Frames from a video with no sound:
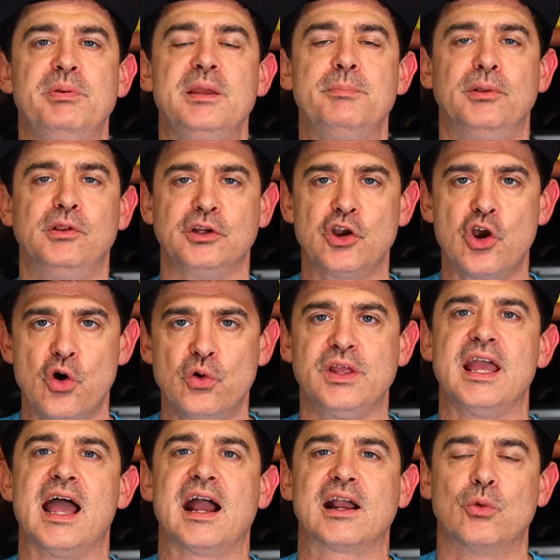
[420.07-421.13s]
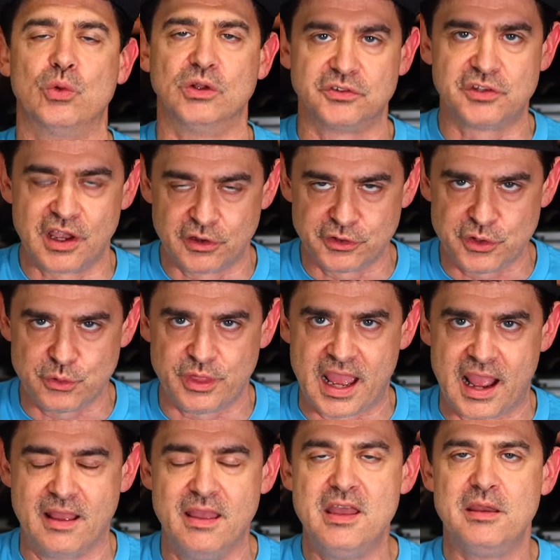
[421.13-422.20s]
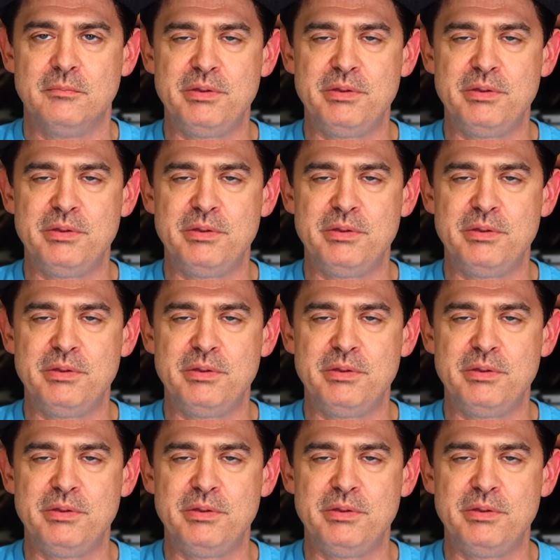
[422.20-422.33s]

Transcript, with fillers: People in Kodiak will tell you that.